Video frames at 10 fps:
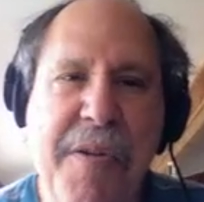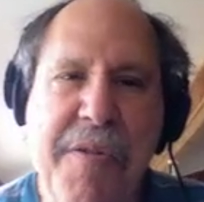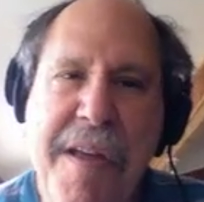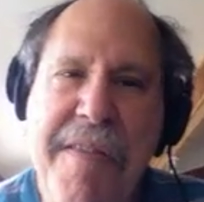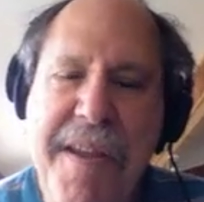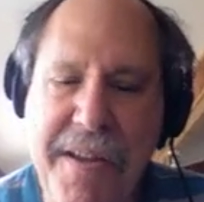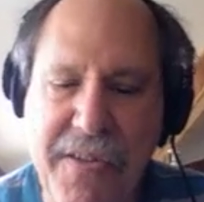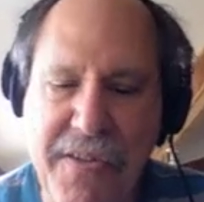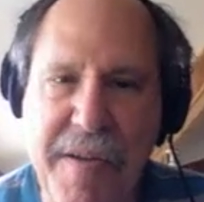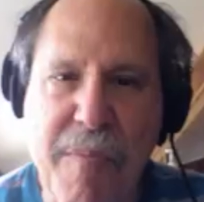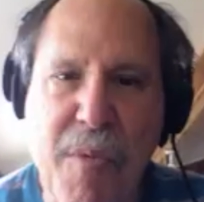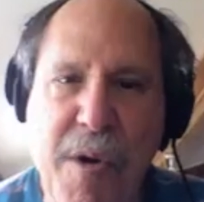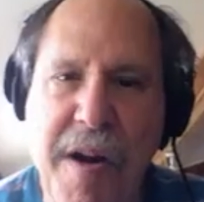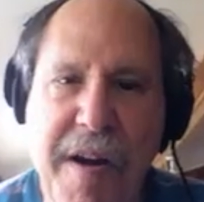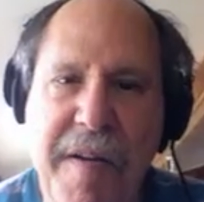nothing can seem
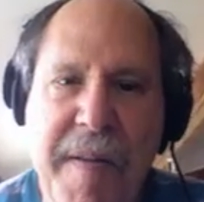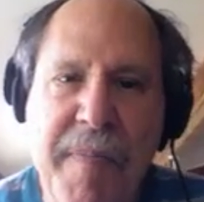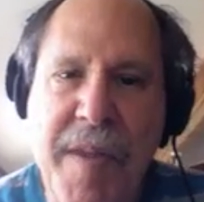more,